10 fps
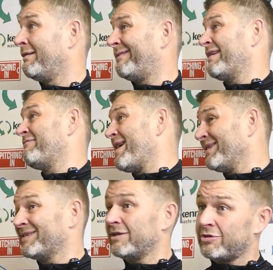Well, in
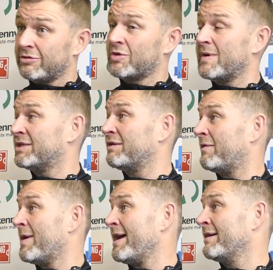reality, you should squeeze the
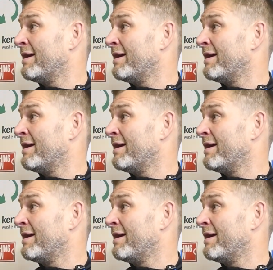other way.